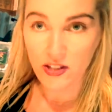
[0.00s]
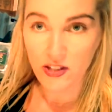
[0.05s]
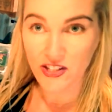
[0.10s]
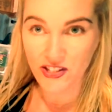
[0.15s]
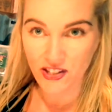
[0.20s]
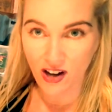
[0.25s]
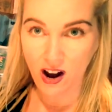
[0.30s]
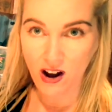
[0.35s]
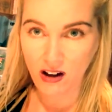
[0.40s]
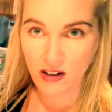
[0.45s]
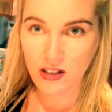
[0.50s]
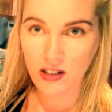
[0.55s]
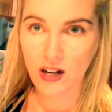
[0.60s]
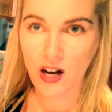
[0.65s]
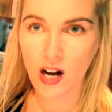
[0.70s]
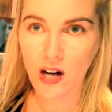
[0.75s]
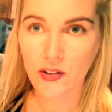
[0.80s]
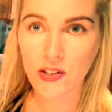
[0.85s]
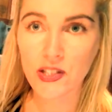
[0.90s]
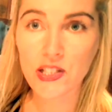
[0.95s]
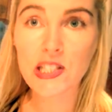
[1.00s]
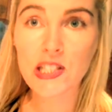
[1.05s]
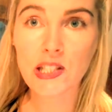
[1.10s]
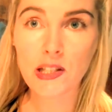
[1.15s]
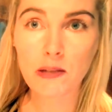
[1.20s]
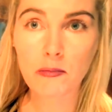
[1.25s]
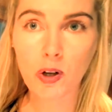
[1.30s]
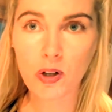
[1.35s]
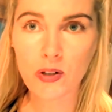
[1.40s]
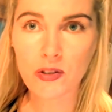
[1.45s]
dark Irish sea
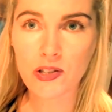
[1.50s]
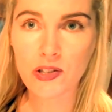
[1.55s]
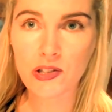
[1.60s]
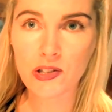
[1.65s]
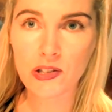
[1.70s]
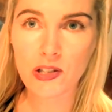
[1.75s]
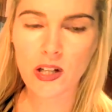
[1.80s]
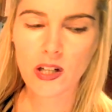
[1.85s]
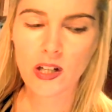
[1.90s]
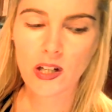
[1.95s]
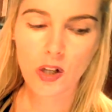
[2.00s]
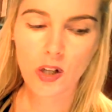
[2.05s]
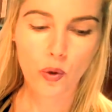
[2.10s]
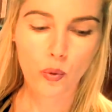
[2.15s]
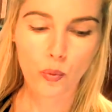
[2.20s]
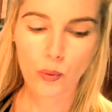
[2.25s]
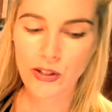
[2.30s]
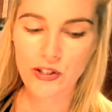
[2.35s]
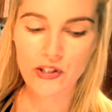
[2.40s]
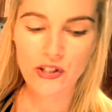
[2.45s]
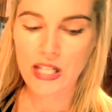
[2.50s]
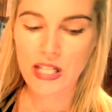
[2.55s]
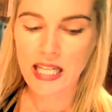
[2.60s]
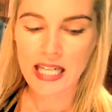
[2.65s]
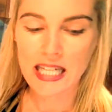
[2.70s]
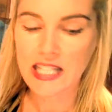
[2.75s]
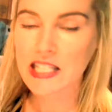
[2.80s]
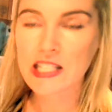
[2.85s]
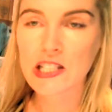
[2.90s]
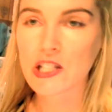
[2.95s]
moss, which
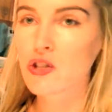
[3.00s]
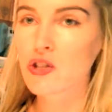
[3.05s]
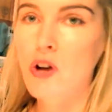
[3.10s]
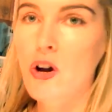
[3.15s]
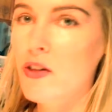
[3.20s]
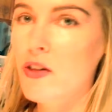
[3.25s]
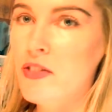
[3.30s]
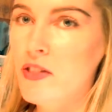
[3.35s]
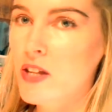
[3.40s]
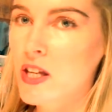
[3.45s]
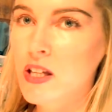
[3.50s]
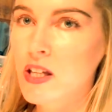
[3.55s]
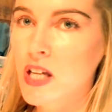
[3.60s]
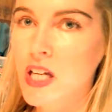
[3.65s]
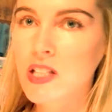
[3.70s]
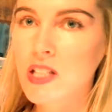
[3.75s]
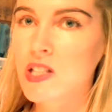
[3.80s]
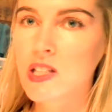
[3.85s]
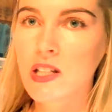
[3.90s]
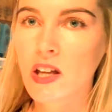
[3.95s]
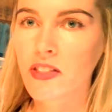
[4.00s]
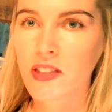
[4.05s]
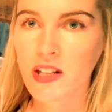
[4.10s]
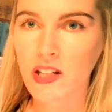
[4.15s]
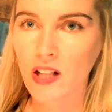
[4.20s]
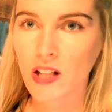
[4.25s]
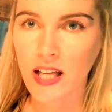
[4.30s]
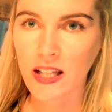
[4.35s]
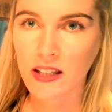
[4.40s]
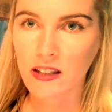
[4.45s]
is nothing, it's nothing
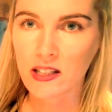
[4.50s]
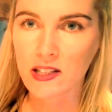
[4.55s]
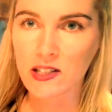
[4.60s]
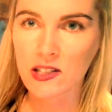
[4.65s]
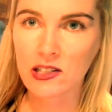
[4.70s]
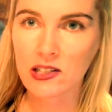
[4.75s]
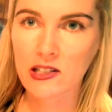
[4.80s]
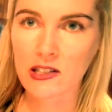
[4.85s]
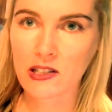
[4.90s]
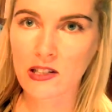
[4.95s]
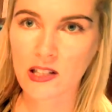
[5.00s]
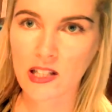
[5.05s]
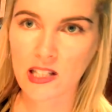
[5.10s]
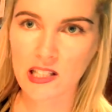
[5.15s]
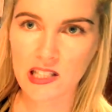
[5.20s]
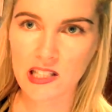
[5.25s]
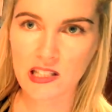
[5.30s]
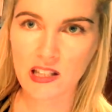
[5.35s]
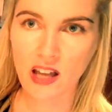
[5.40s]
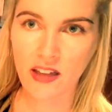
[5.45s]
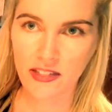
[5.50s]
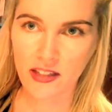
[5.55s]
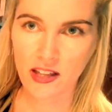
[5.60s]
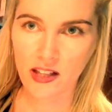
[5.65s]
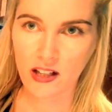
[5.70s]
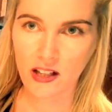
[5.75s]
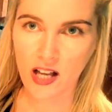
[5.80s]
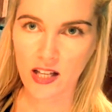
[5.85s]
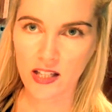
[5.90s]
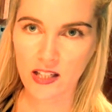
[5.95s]
like this. It's nothing
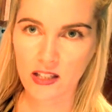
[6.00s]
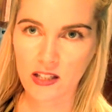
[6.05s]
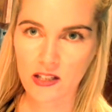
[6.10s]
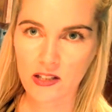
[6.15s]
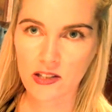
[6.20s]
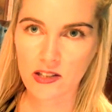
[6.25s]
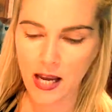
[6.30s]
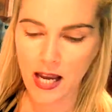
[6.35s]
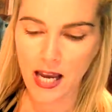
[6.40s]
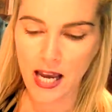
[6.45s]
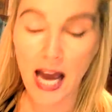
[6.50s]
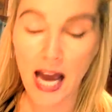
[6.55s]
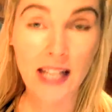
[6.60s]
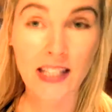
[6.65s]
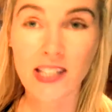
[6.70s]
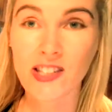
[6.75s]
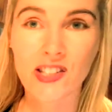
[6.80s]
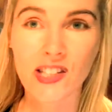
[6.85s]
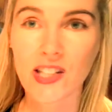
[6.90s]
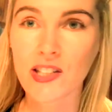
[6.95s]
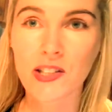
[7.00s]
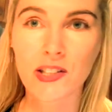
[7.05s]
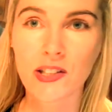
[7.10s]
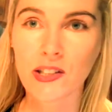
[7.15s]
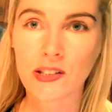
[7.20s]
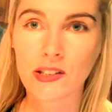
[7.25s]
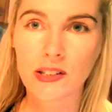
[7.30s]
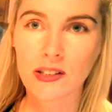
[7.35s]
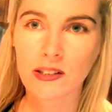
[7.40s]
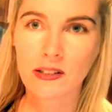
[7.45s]
like this. And it
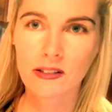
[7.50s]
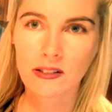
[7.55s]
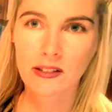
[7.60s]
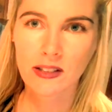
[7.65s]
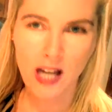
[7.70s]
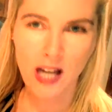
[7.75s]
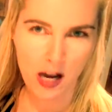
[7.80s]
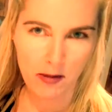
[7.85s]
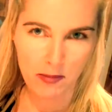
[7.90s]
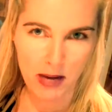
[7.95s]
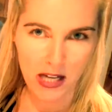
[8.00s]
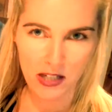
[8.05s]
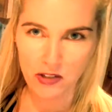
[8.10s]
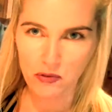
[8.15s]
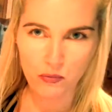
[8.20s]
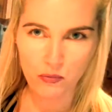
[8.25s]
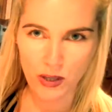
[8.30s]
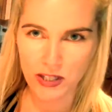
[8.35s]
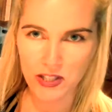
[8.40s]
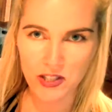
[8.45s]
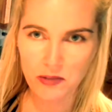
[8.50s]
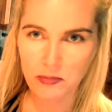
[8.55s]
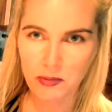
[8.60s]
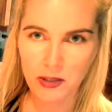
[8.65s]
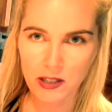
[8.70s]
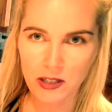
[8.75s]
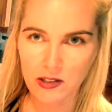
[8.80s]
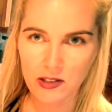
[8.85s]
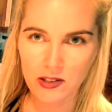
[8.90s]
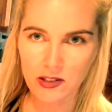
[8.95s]
doesn't come out in
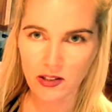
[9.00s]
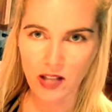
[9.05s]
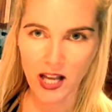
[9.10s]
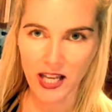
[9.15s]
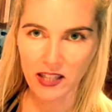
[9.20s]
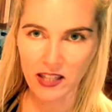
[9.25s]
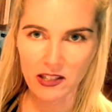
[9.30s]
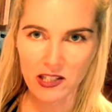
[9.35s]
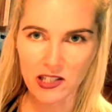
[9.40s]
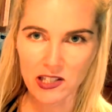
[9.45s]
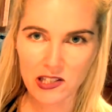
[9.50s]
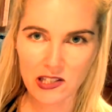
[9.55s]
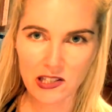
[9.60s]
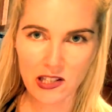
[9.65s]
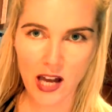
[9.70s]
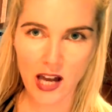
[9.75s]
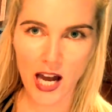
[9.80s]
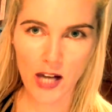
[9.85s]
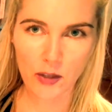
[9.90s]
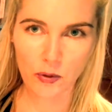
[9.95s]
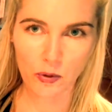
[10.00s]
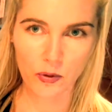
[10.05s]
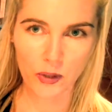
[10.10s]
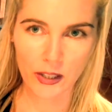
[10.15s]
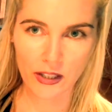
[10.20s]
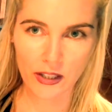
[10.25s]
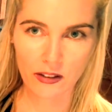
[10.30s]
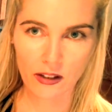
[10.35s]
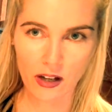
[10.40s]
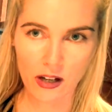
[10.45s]
recipes like this at all
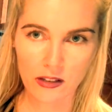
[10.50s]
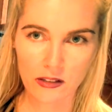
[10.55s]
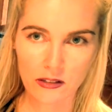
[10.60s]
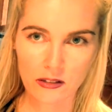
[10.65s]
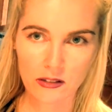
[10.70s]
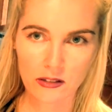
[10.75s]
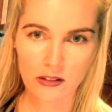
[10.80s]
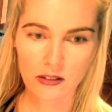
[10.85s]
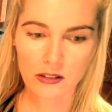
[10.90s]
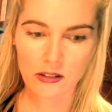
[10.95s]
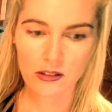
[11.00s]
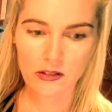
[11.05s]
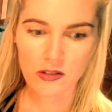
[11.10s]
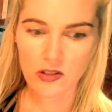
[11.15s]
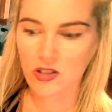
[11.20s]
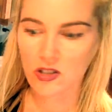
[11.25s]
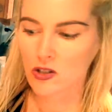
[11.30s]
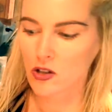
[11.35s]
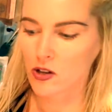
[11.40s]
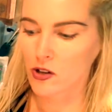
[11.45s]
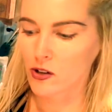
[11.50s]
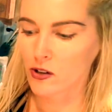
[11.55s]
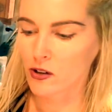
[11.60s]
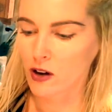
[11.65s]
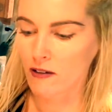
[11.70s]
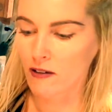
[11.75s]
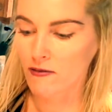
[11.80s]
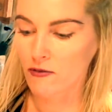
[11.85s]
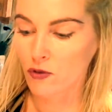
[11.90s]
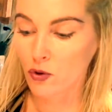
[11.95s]
either. So
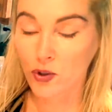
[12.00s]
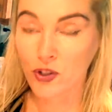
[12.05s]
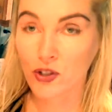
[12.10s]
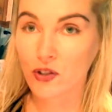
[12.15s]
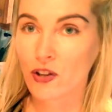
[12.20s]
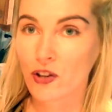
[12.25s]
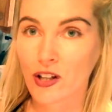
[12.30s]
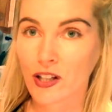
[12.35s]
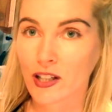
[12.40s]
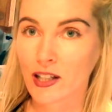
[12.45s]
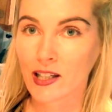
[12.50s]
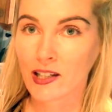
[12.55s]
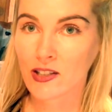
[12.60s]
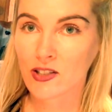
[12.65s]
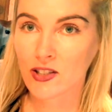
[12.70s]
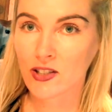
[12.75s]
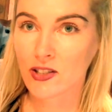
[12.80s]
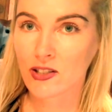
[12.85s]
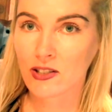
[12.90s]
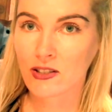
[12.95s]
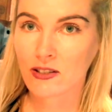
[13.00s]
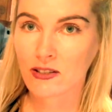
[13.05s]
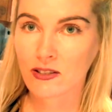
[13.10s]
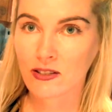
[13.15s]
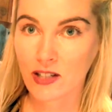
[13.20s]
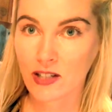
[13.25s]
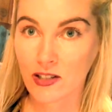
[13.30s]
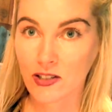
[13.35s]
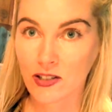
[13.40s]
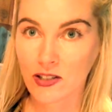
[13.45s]
unfortunately, it just
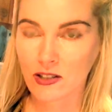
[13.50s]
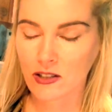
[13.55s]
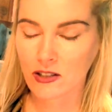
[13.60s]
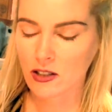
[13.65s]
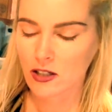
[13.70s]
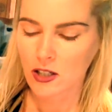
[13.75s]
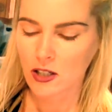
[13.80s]
doesn't.